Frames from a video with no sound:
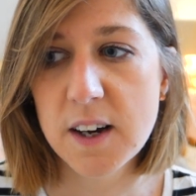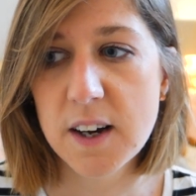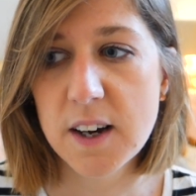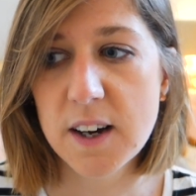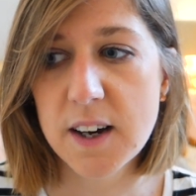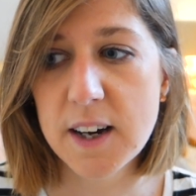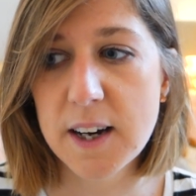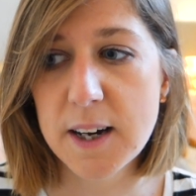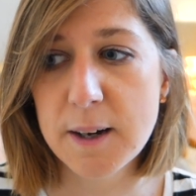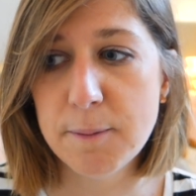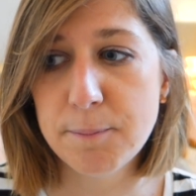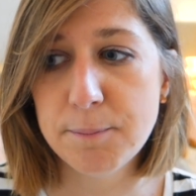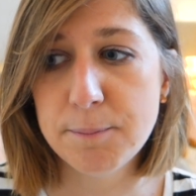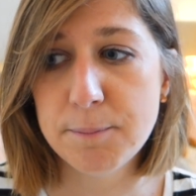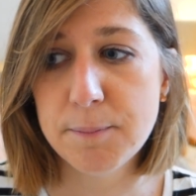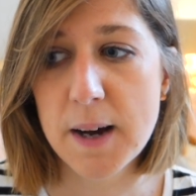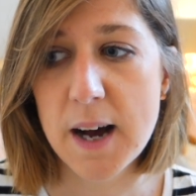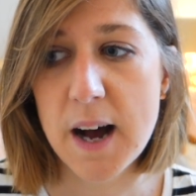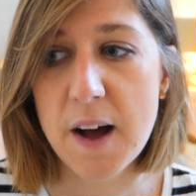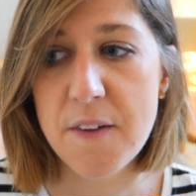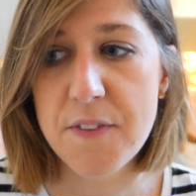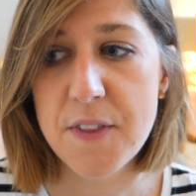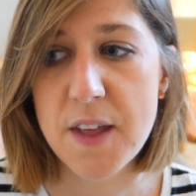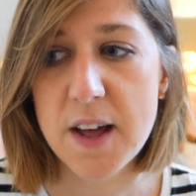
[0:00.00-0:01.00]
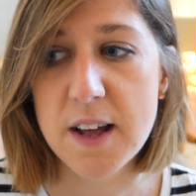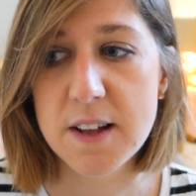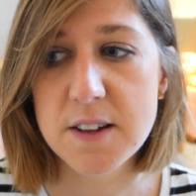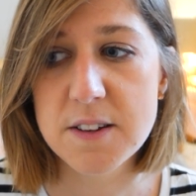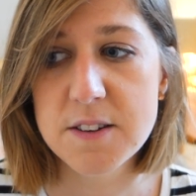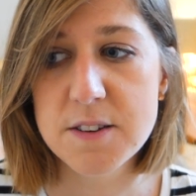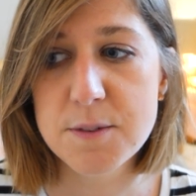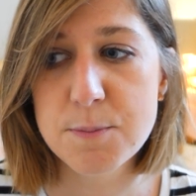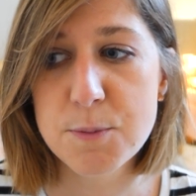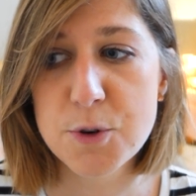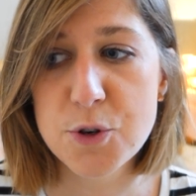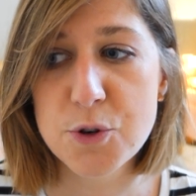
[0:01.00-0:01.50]
and
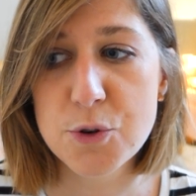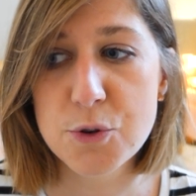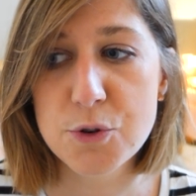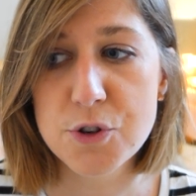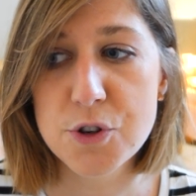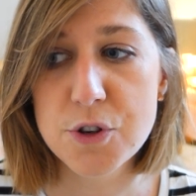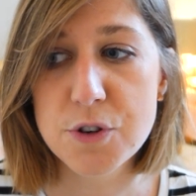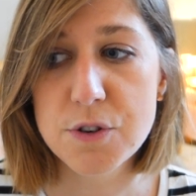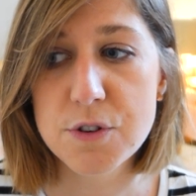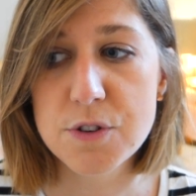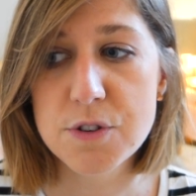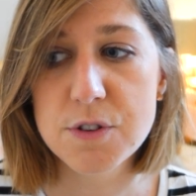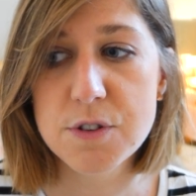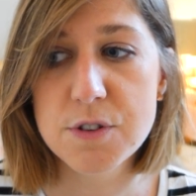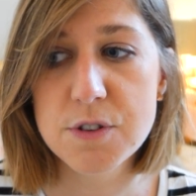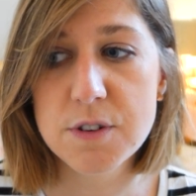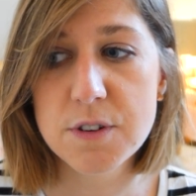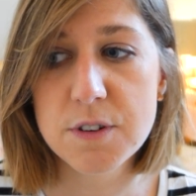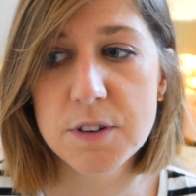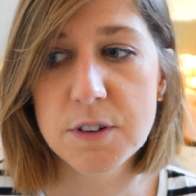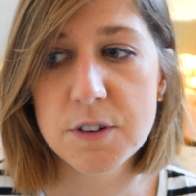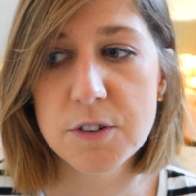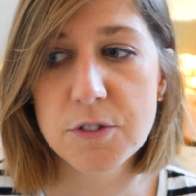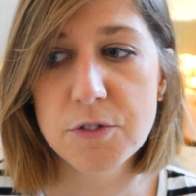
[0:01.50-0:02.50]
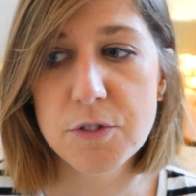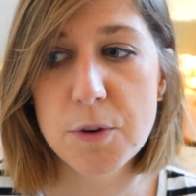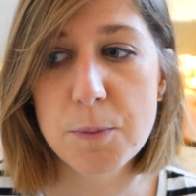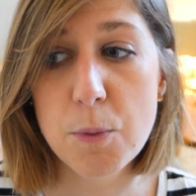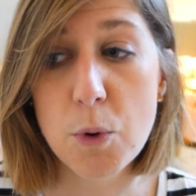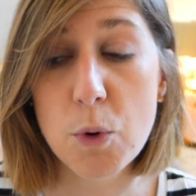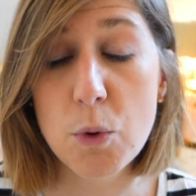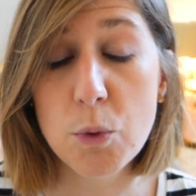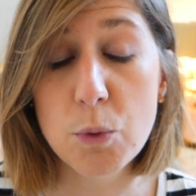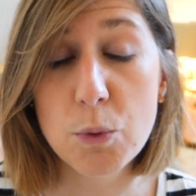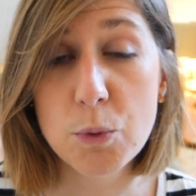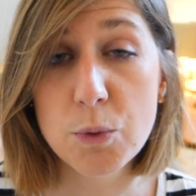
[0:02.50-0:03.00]
that's mature students from
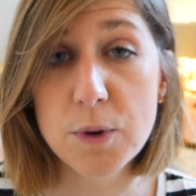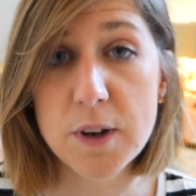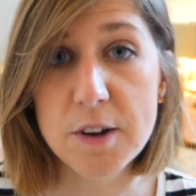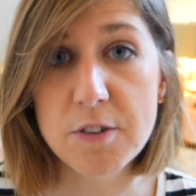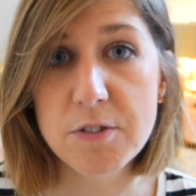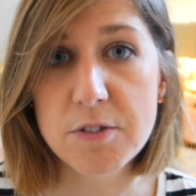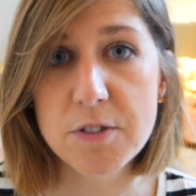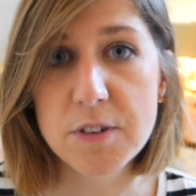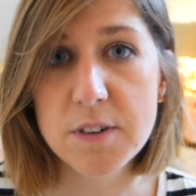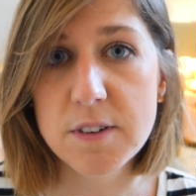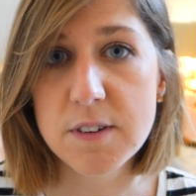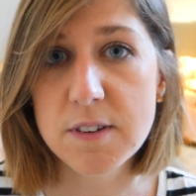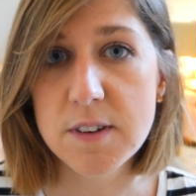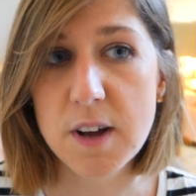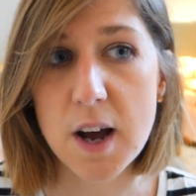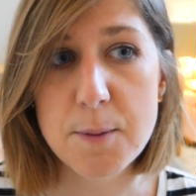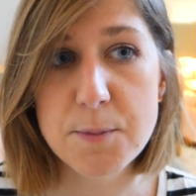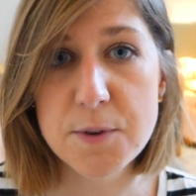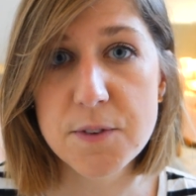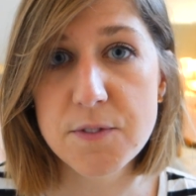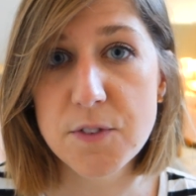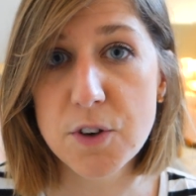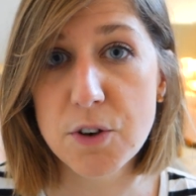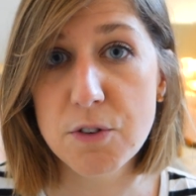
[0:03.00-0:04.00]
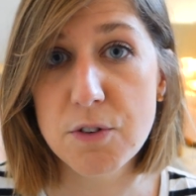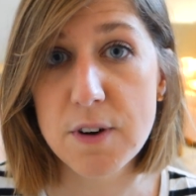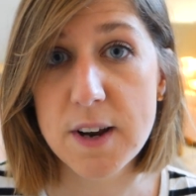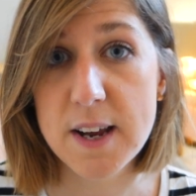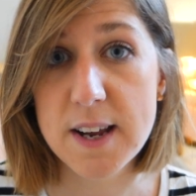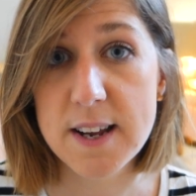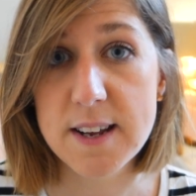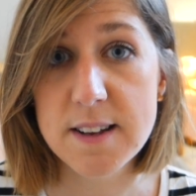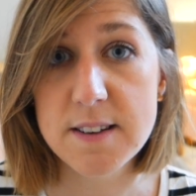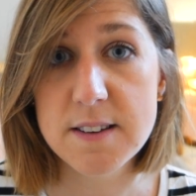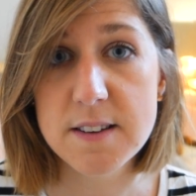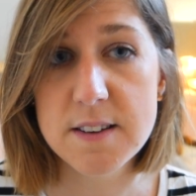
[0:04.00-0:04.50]
all different types of
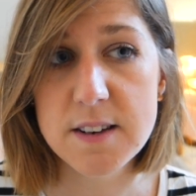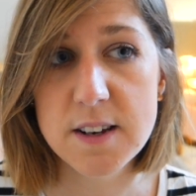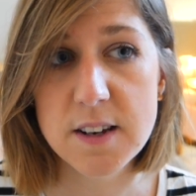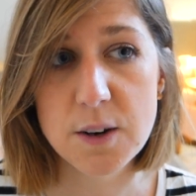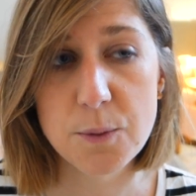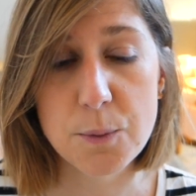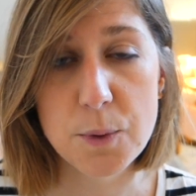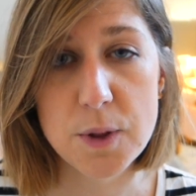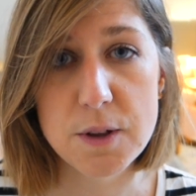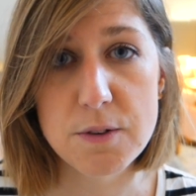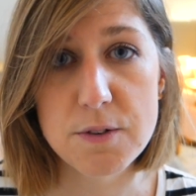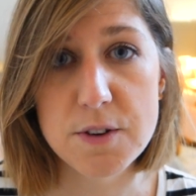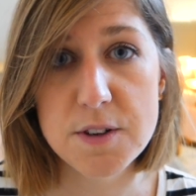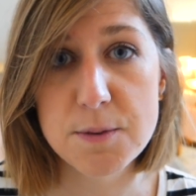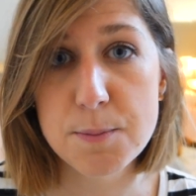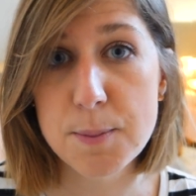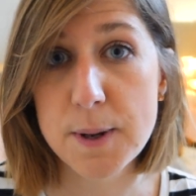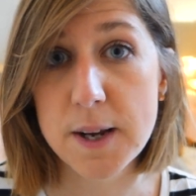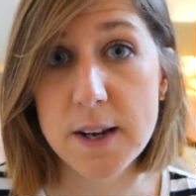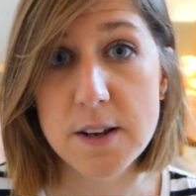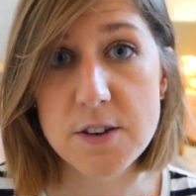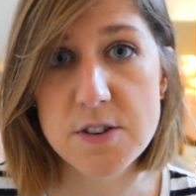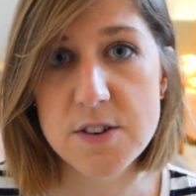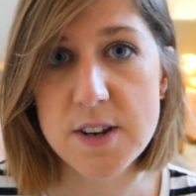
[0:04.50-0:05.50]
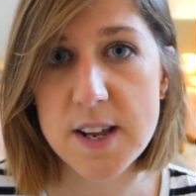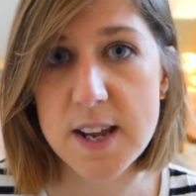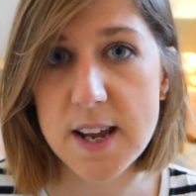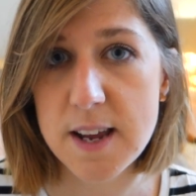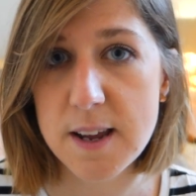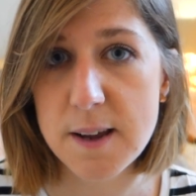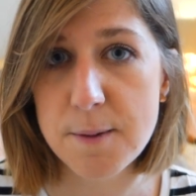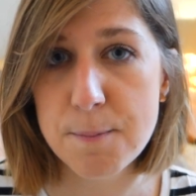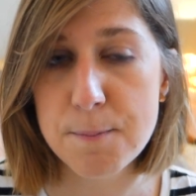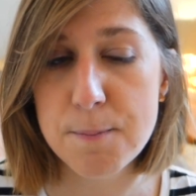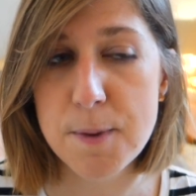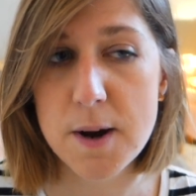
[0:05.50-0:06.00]
degrees, you know, whether it's
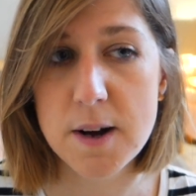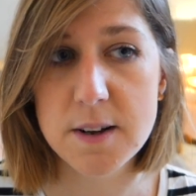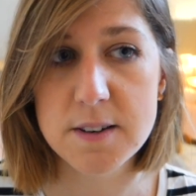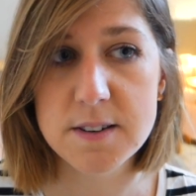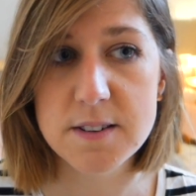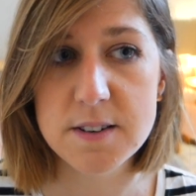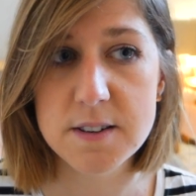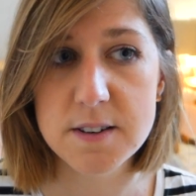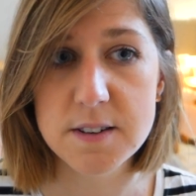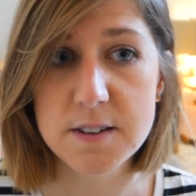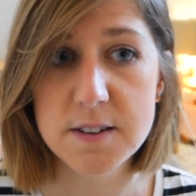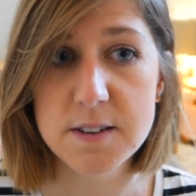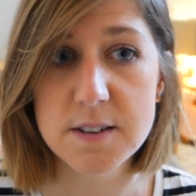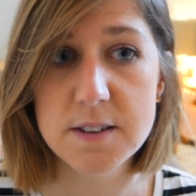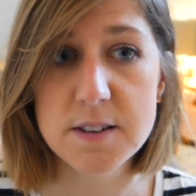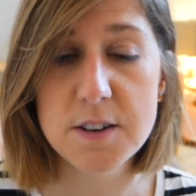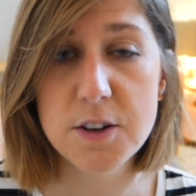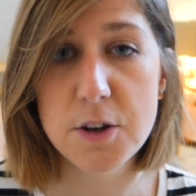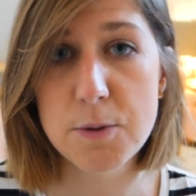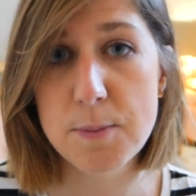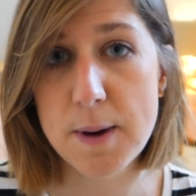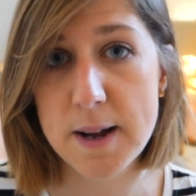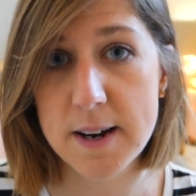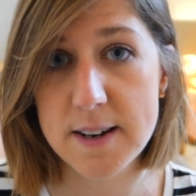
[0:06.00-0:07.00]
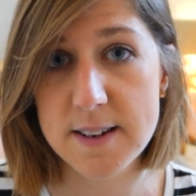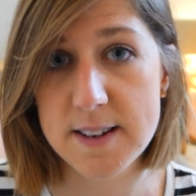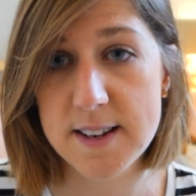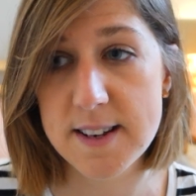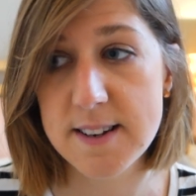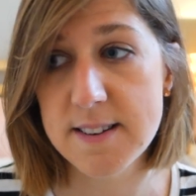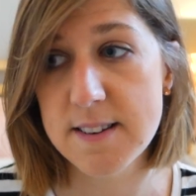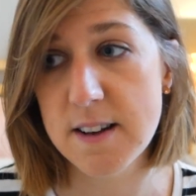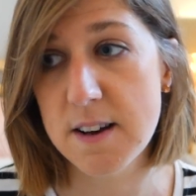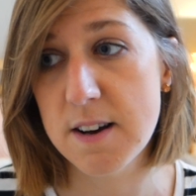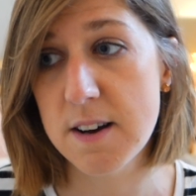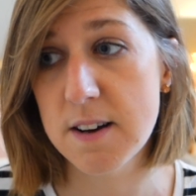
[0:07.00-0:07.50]
PhD, masters,
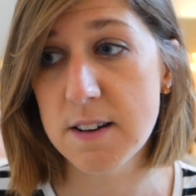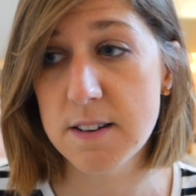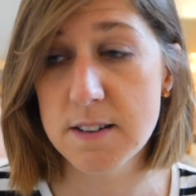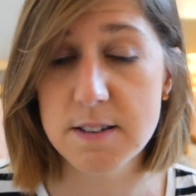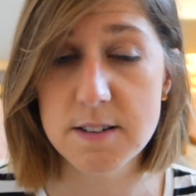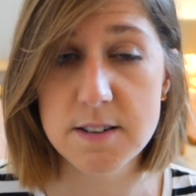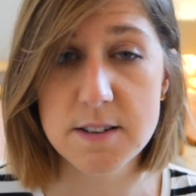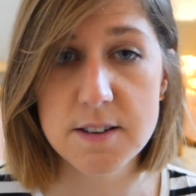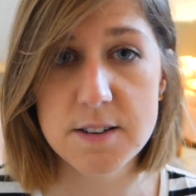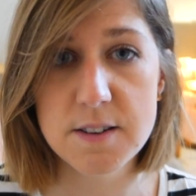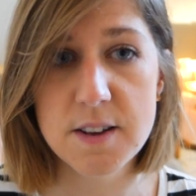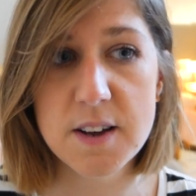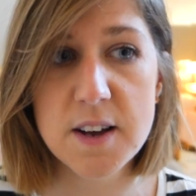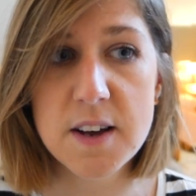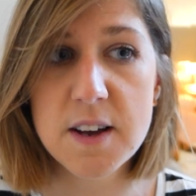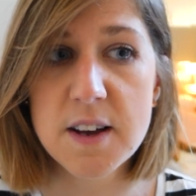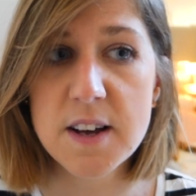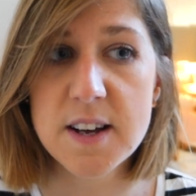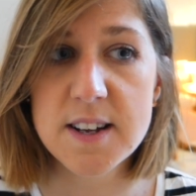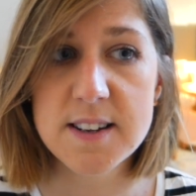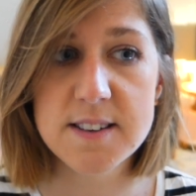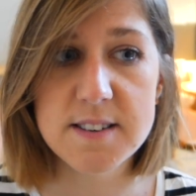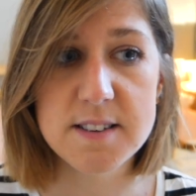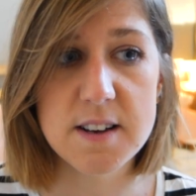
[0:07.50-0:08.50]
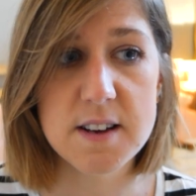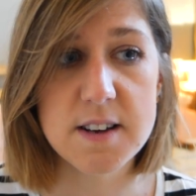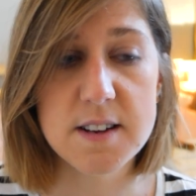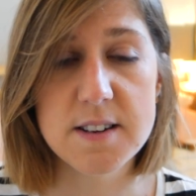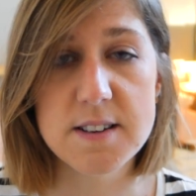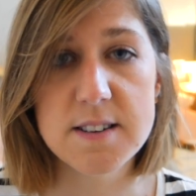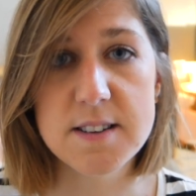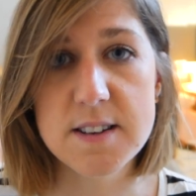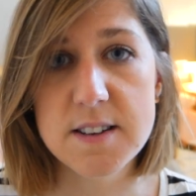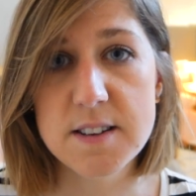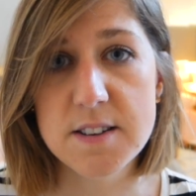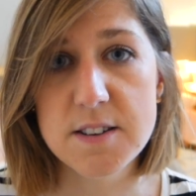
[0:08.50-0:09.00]
humanities, arts,
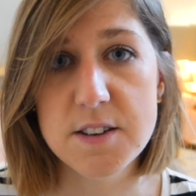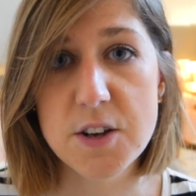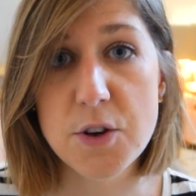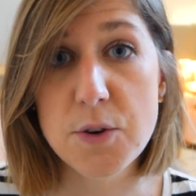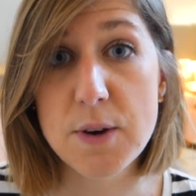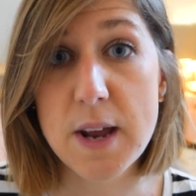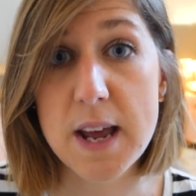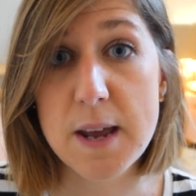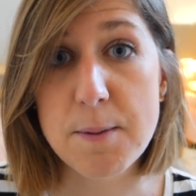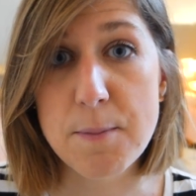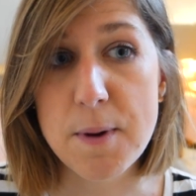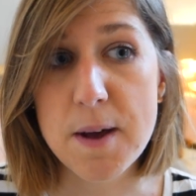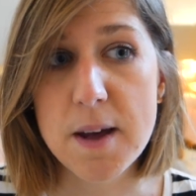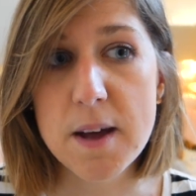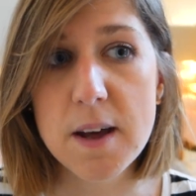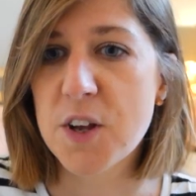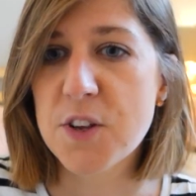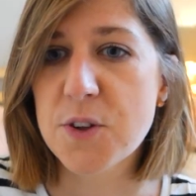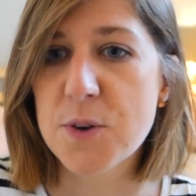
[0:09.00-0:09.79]
sciences, you name it.